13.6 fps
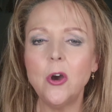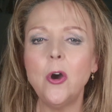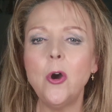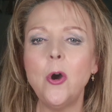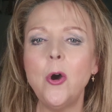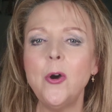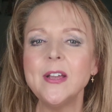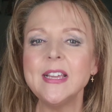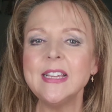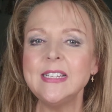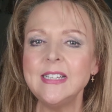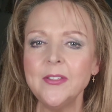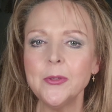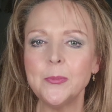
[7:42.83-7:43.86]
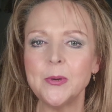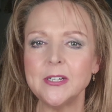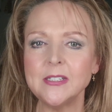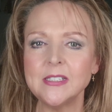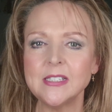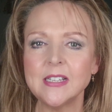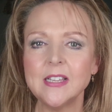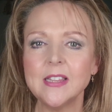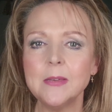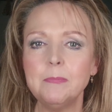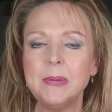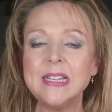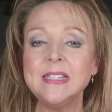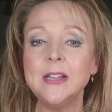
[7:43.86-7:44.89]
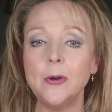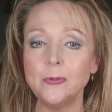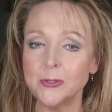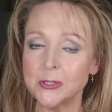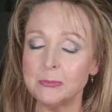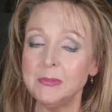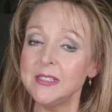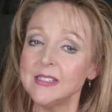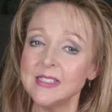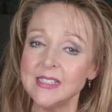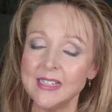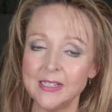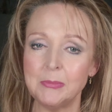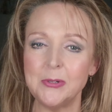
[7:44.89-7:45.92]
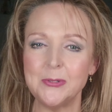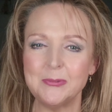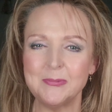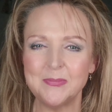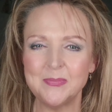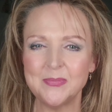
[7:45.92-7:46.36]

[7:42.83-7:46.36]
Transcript: or in other words, the penultimate syllable.